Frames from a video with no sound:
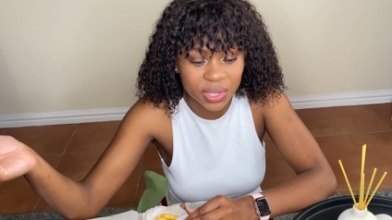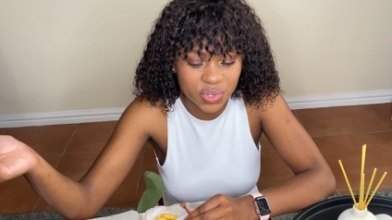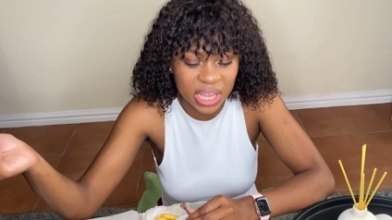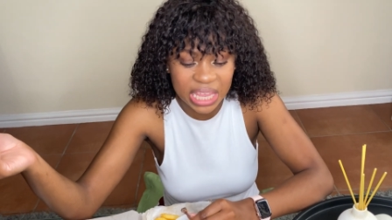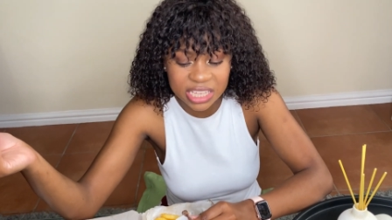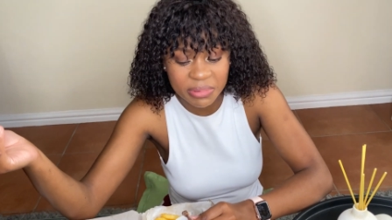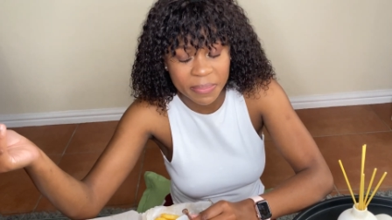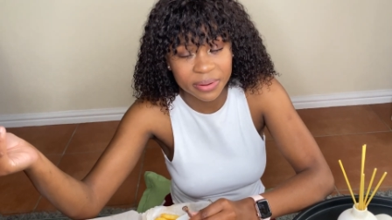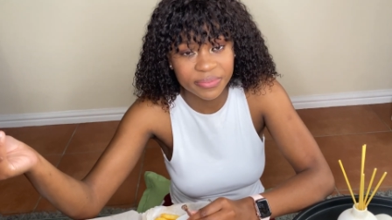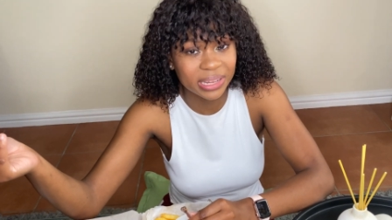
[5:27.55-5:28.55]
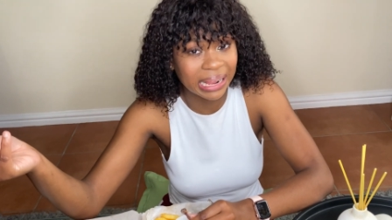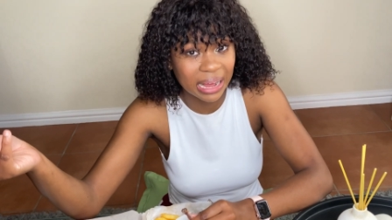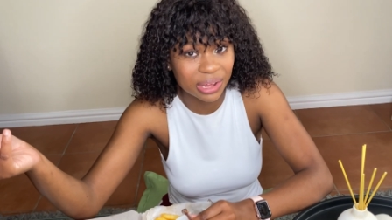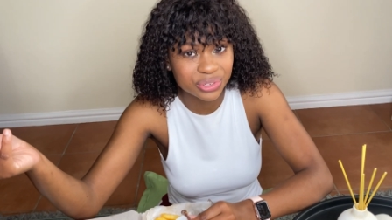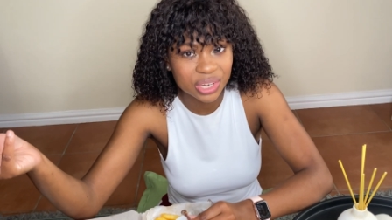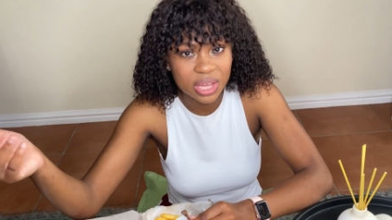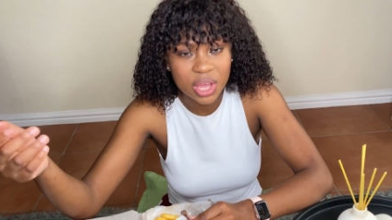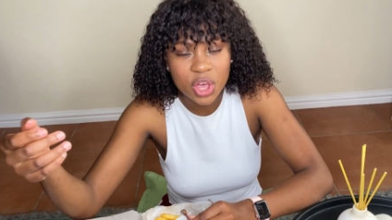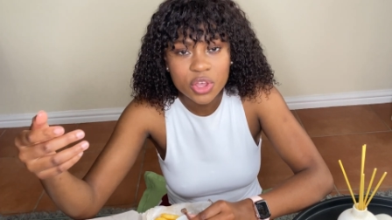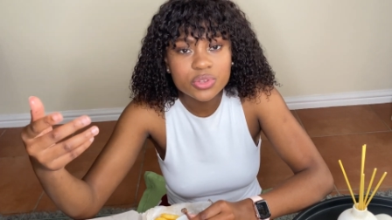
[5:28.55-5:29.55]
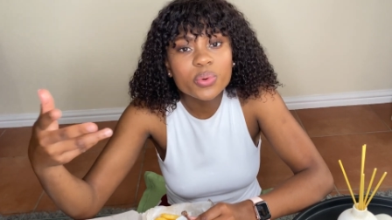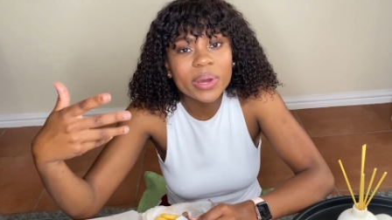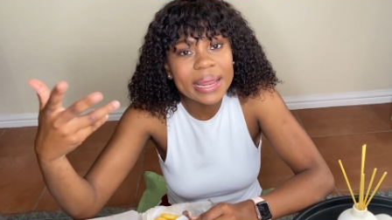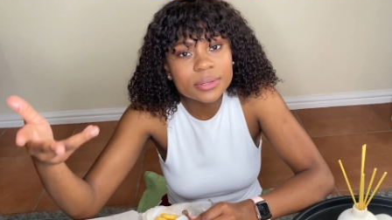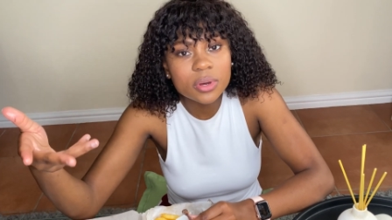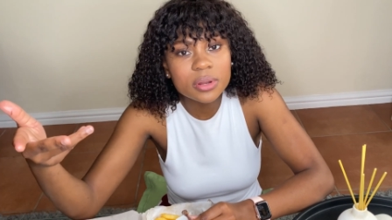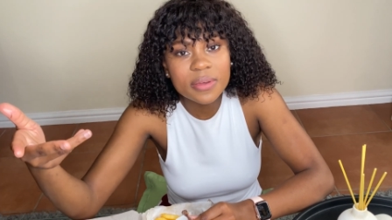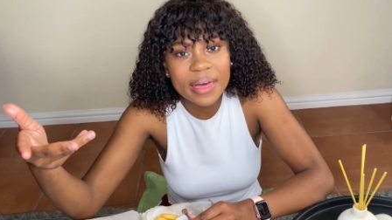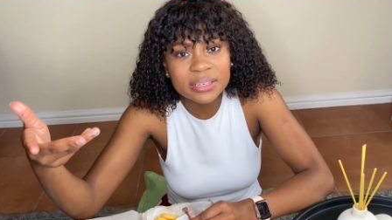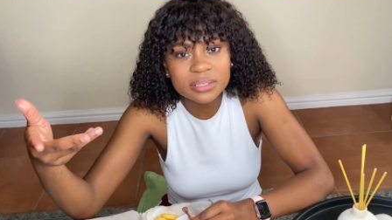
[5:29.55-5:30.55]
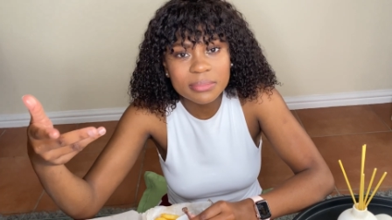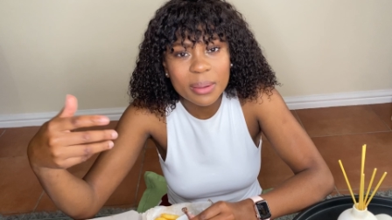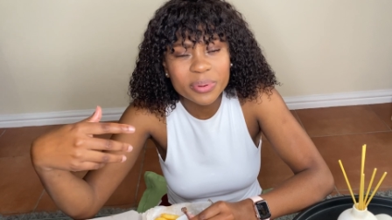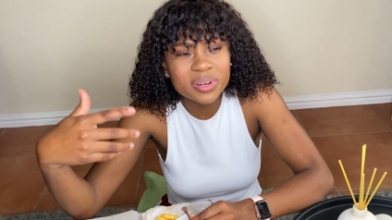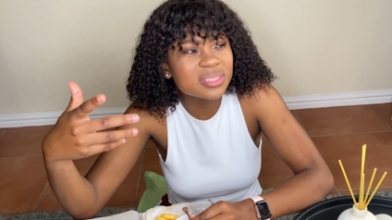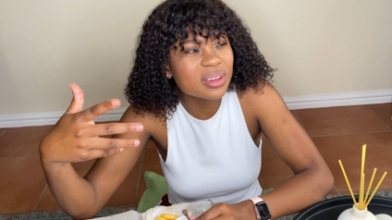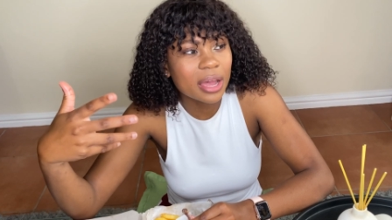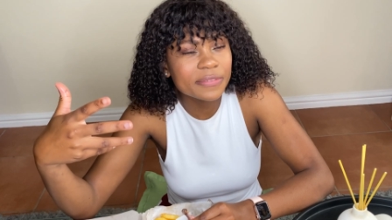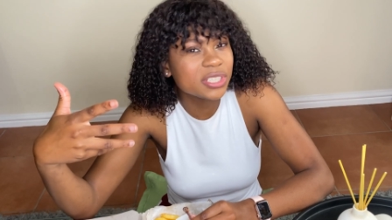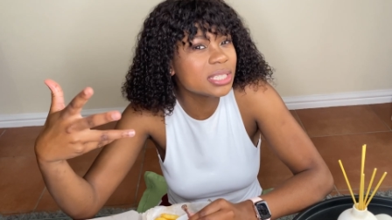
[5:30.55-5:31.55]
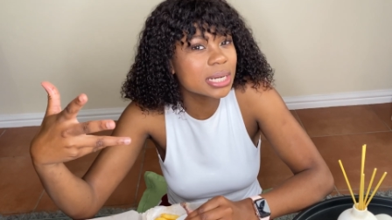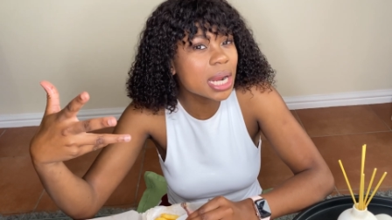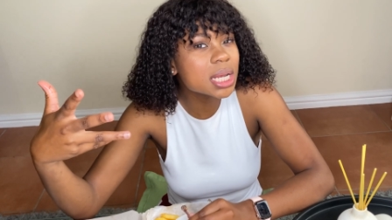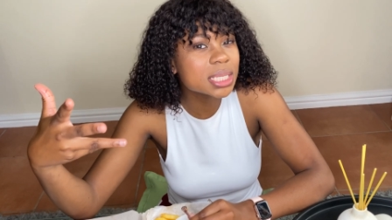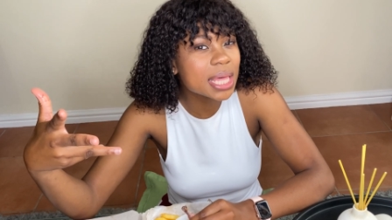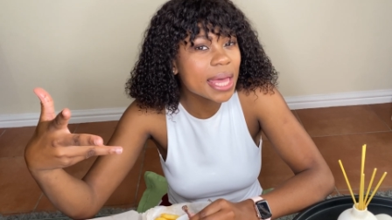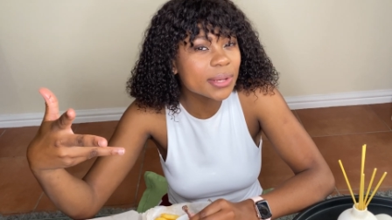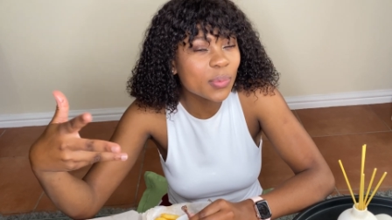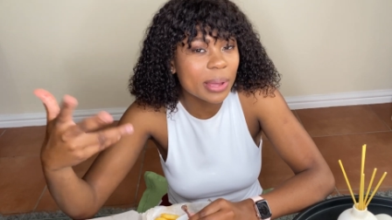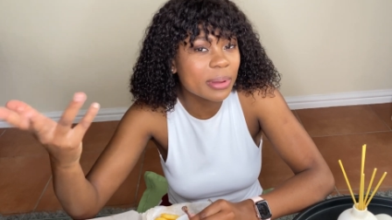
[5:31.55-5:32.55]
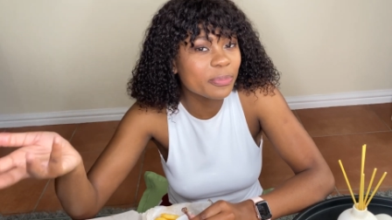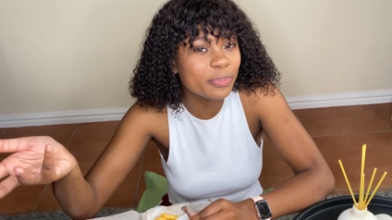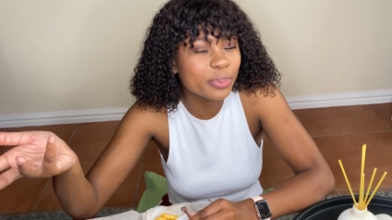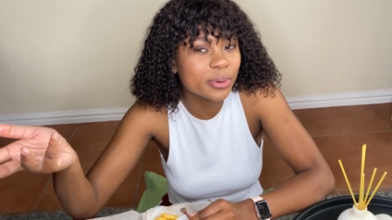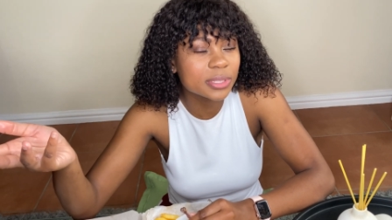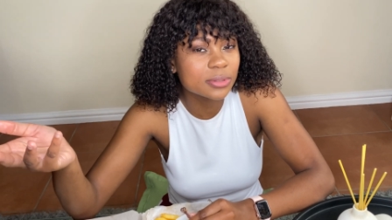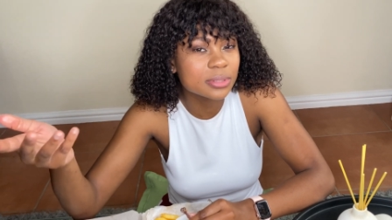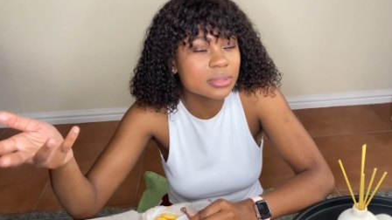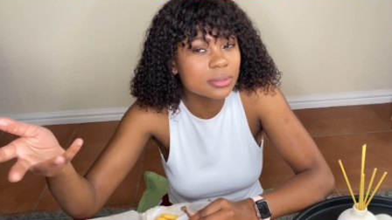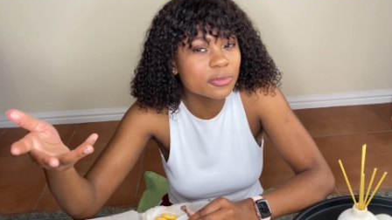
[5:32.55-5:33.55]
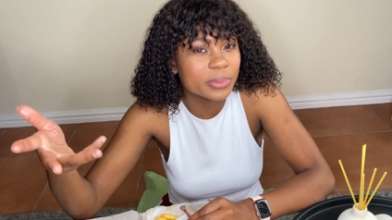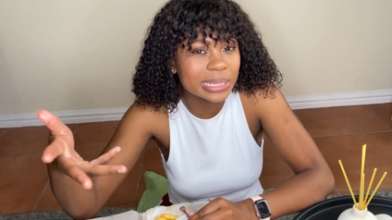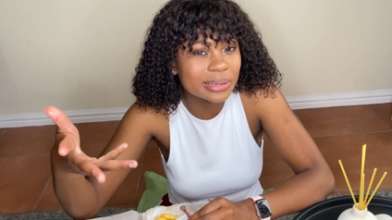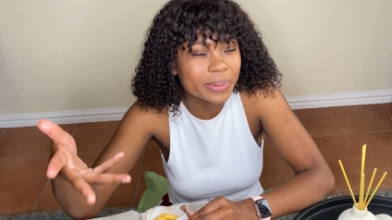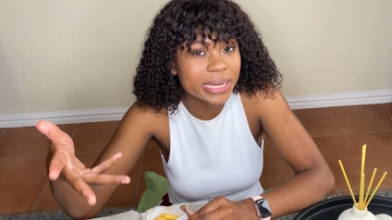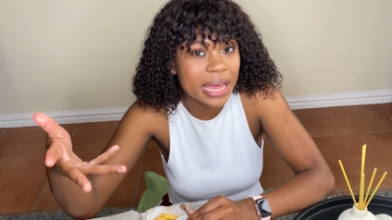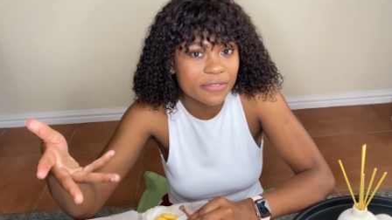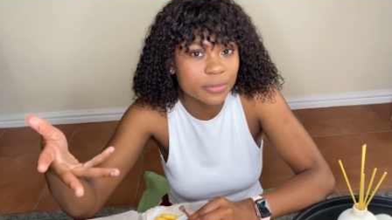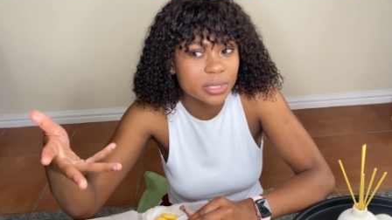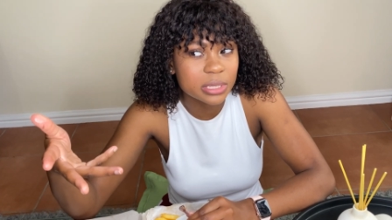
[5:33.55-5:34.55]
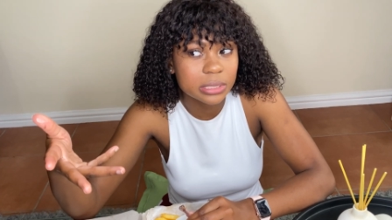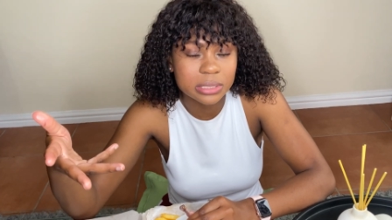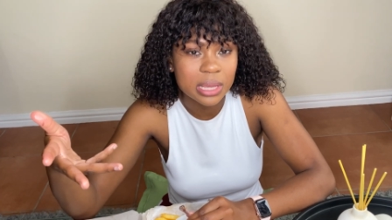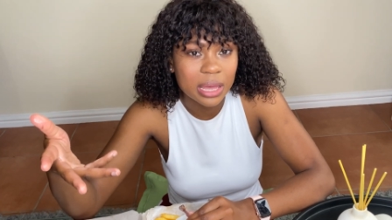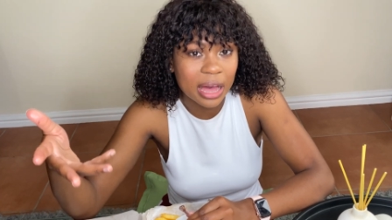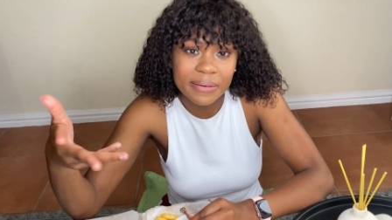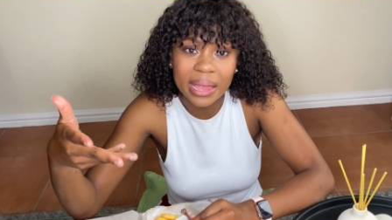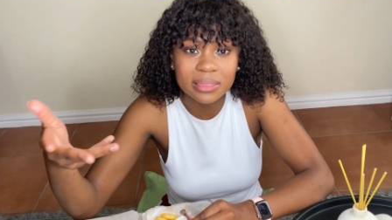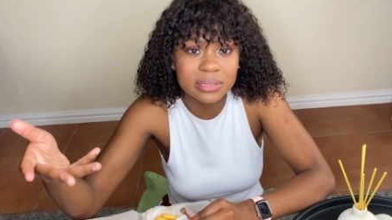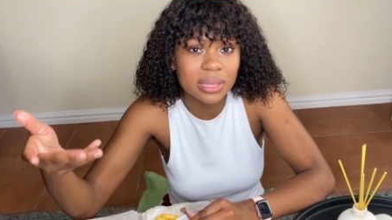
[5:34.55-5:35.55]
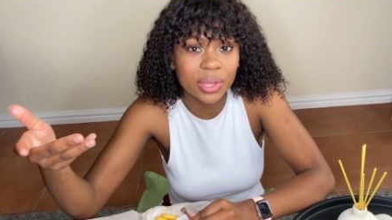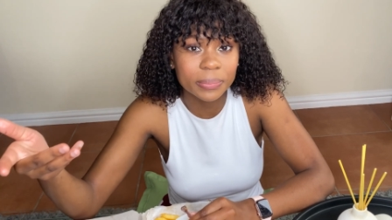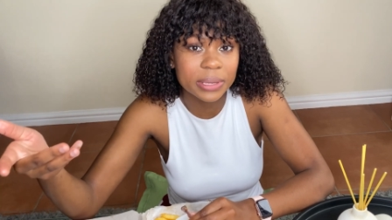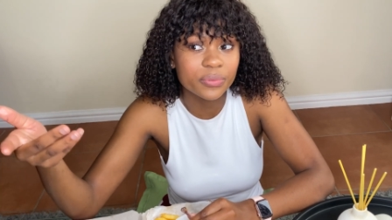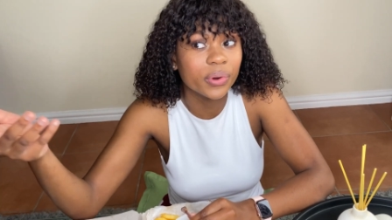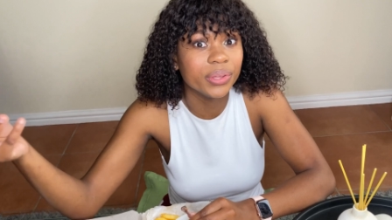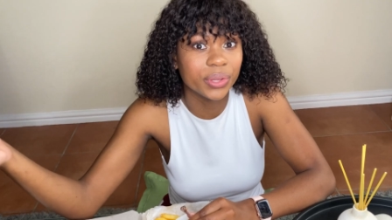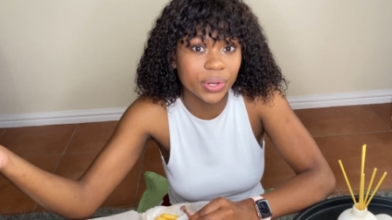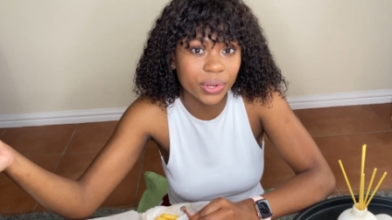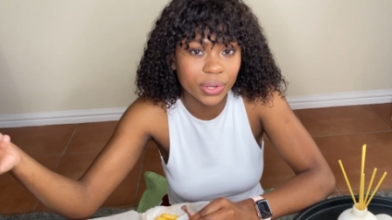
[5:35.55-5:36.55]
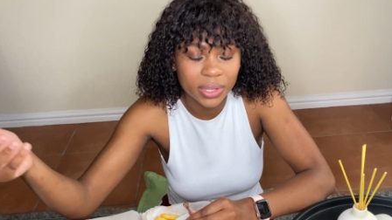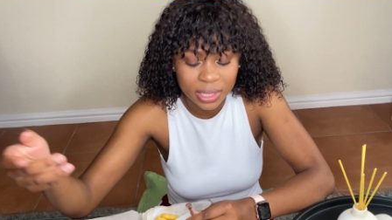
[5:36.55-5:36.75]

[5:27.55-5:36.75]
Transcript: So I guess maybe it fell out. So when I told her that my periods are heavy, she didn't understand why my periods could still be a bit heavy because I've had this thing in me for a year.